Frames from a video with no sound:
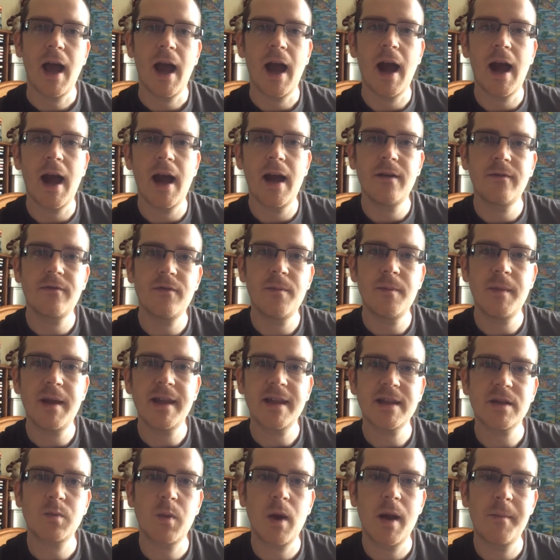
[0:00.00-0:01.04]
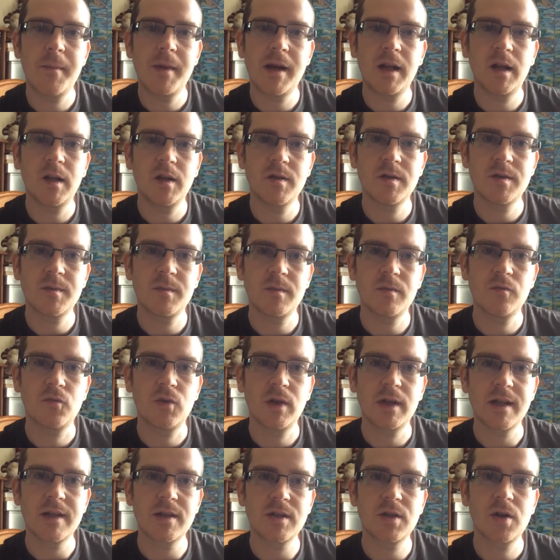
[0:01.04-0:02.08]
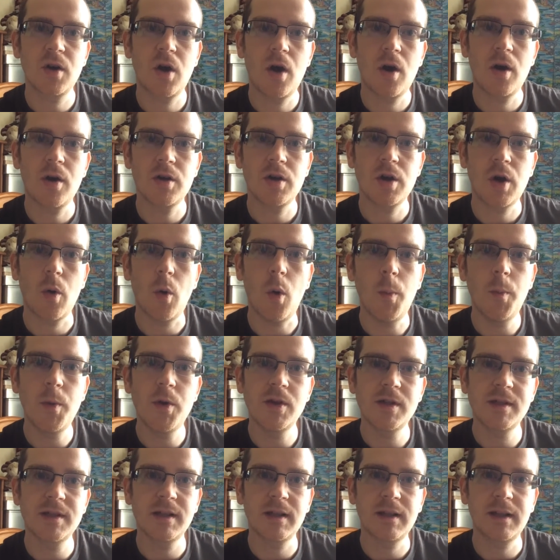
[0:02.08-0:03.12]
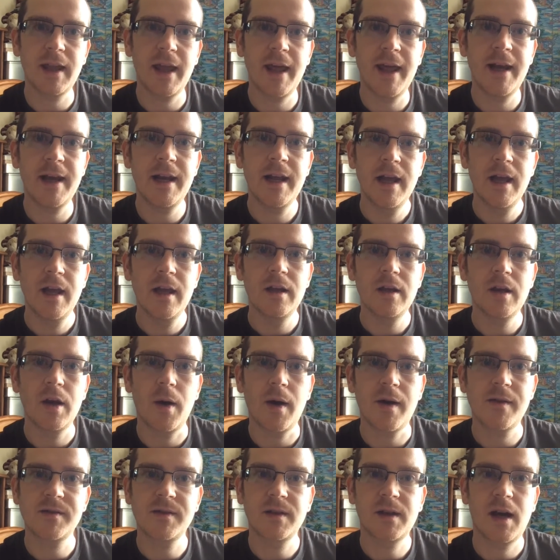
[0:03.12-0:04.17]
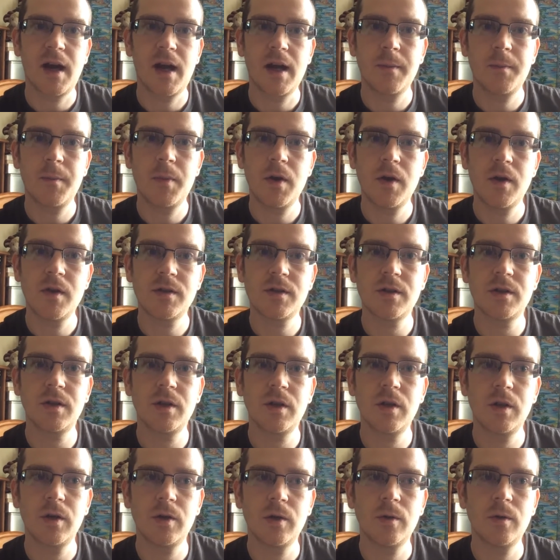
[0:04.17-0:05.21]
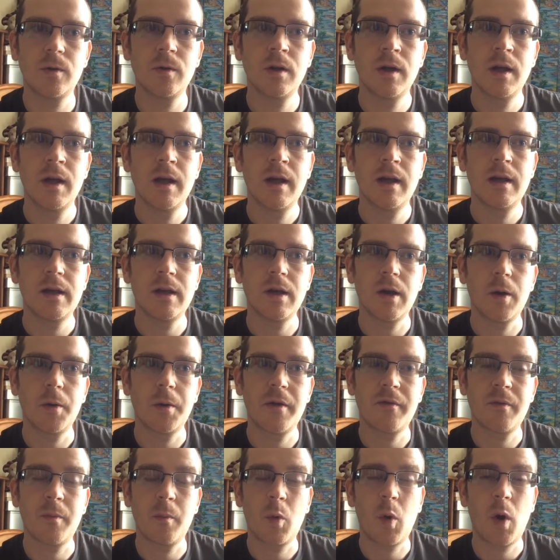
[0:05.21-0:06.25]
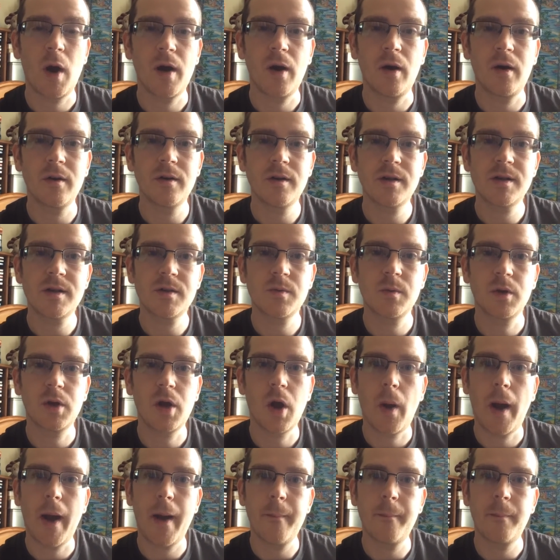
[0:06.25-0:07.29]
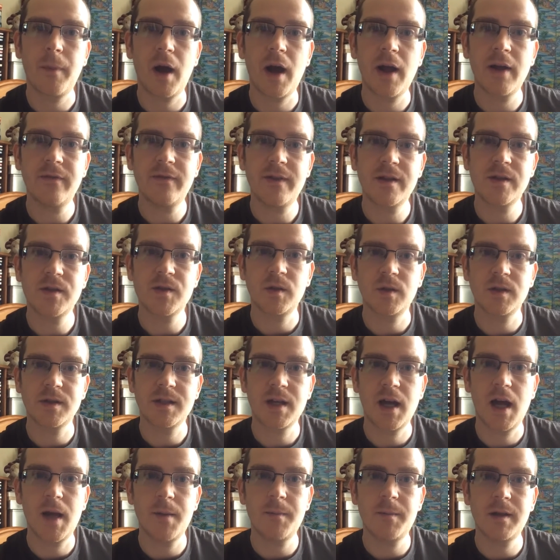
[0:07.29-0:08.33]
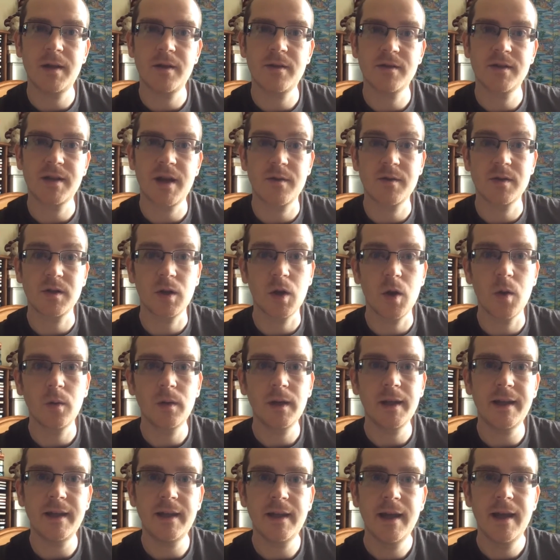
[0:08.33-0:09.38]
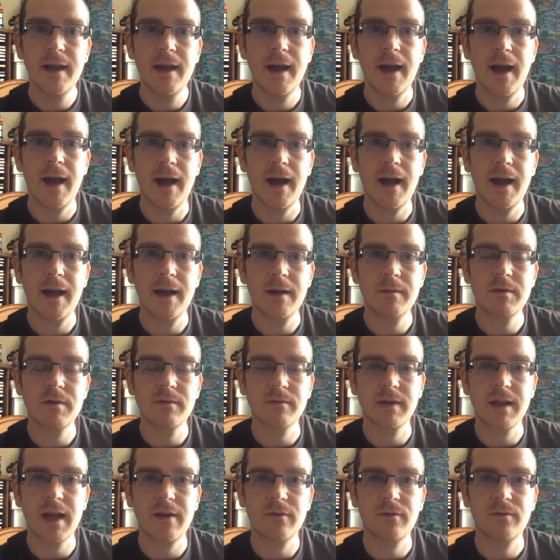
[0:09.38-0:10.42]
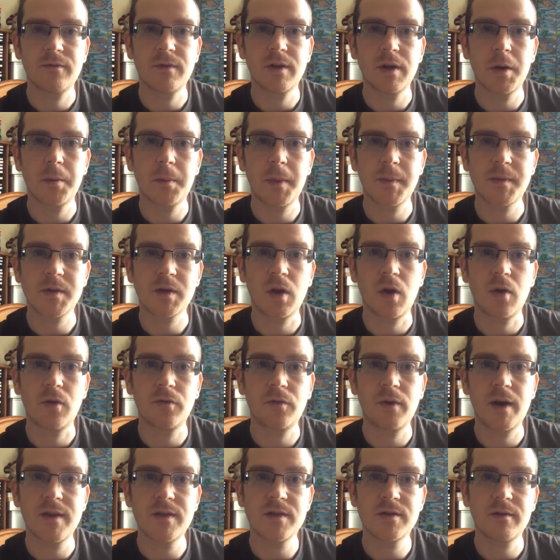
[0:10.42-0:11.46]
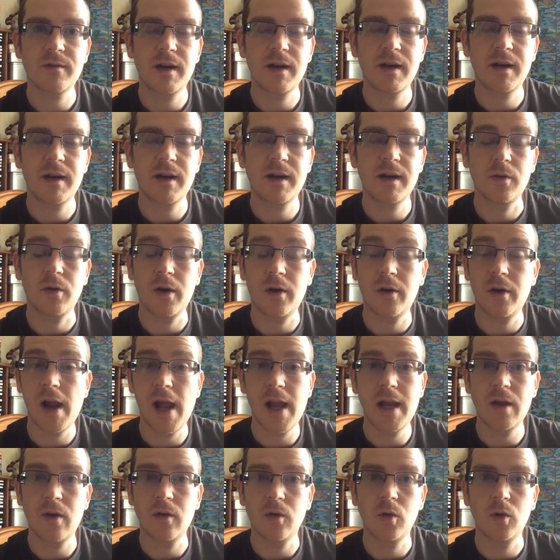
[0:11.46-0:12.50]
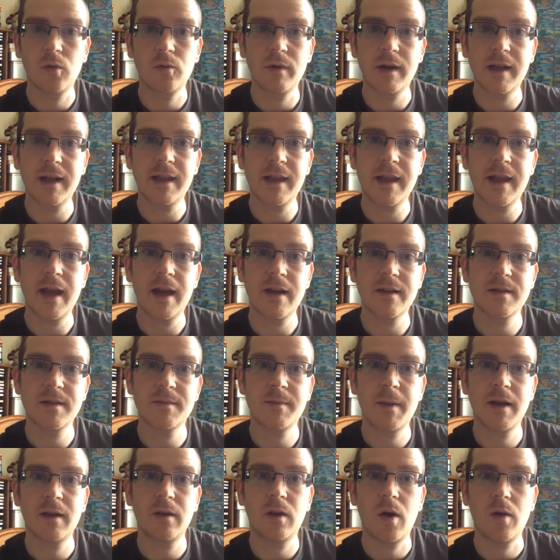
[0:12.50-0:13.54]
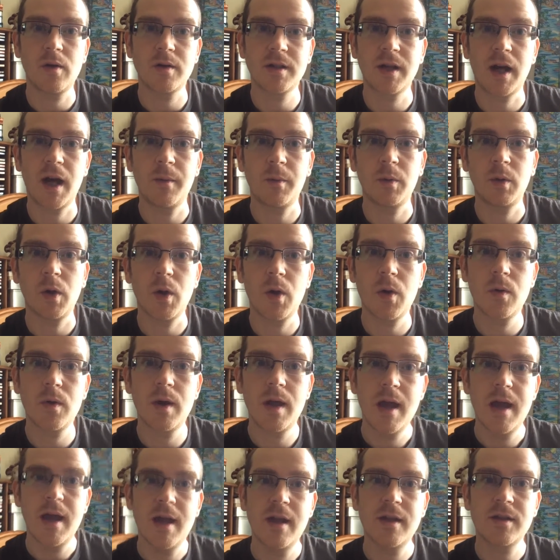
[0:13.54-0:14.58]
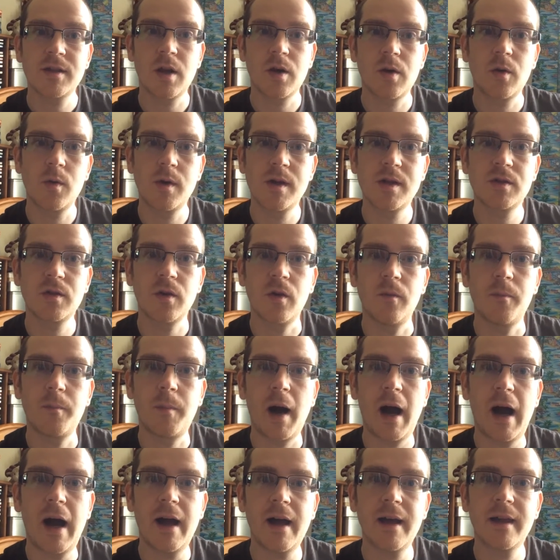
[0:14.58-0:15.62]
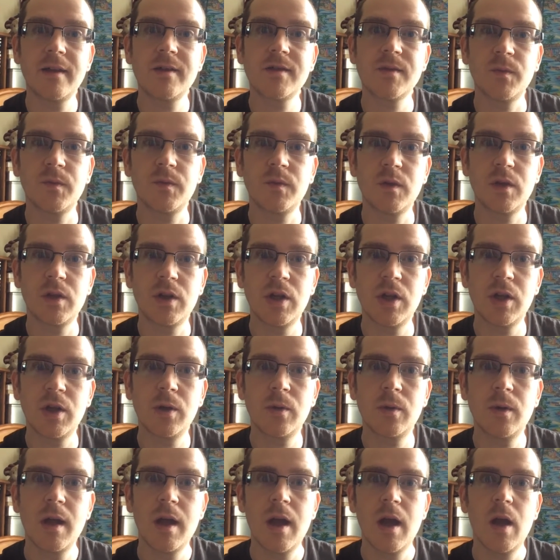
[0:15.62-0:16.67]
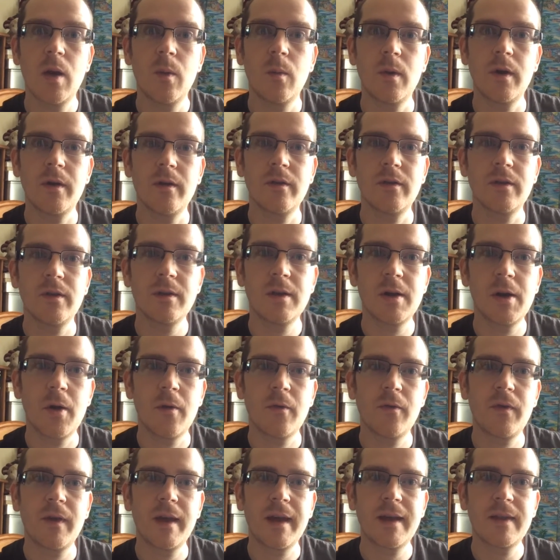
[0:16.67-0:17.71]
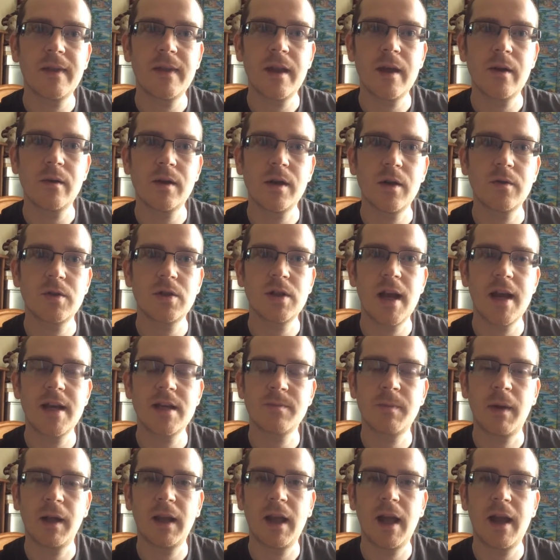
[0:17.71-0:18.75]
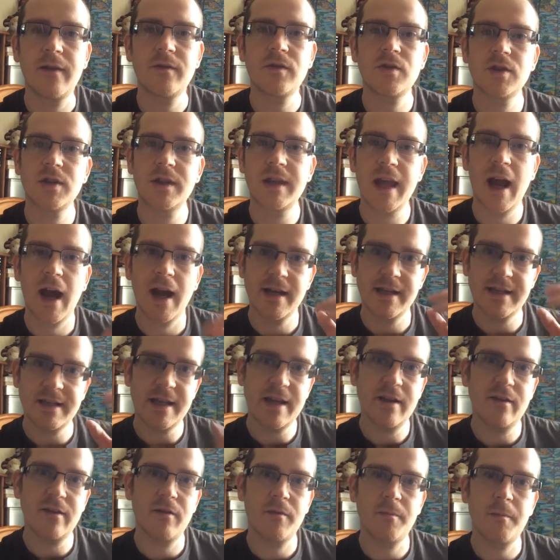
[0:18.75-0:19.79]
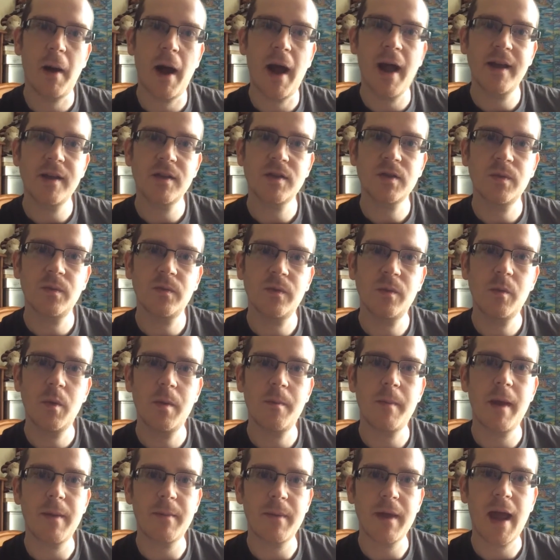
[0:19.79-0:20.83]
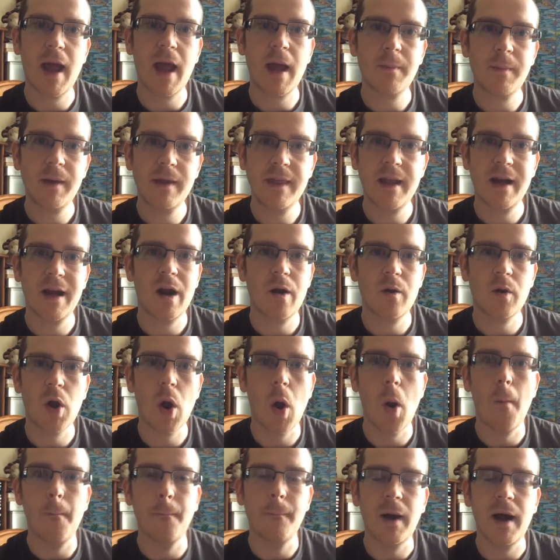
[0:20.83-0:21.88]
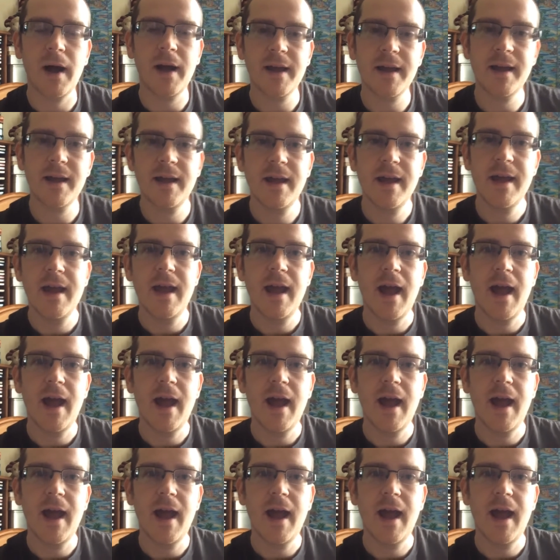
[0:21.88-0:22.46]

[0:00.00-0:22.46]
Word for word: And for me, that's where minimalism really started. Up until then, I was the kind of person who you know, if I'm quite honest, would go out and buy things all the time because I was lonely. Didn't really have, you know, perhaps a lot of friends or anything, or any at all really. I'd spend a lot of time alone, so I'd always sort of buy something new with, you know, thinking that it would, you know, change my life. Just the idea of buying something would make me happy, and then I'd go and buy it.